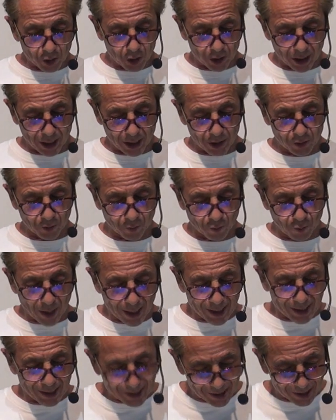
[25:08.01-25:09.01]
change of
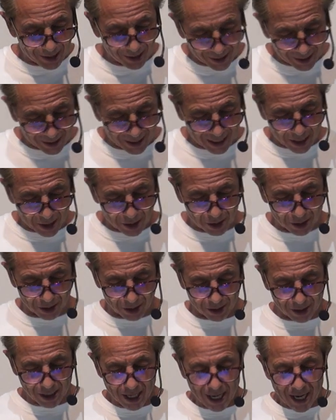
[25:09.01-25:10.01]

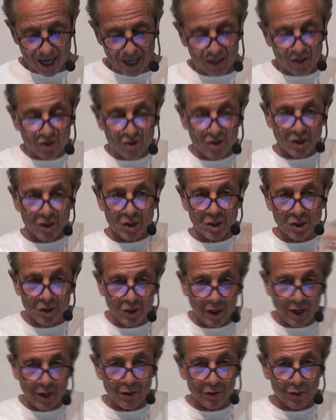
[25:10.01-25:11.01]
reconciliation. And there's a
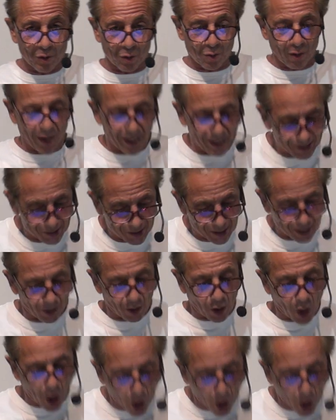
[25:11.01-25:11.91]
desire to reconcile